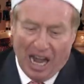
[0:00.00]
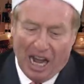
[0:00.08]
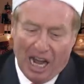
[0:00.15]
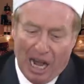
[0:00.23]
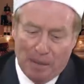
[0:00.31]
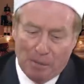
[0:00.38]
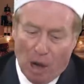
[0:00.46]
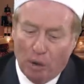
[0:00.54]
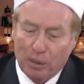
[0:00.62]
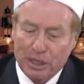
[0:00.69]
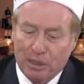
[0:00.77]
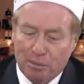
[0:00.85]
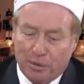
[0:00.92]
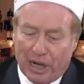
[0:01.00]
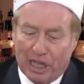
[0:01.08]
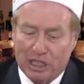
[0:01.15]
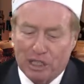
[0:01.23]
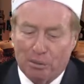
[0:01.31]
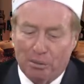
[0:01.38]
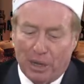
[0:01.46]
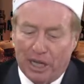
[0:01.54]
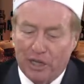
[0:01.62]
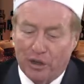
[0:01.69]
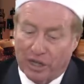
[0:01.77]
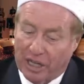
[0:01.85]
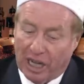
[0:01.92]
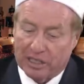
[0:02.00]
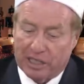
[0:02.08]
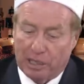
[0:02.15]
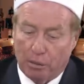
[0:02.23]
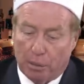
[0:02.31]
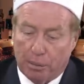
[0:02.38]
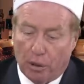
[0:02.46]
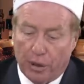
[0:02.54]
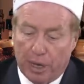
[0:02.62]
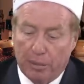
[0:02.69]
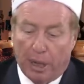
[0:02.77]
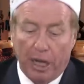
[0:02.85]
I'm always impressed by your gutsy reporting.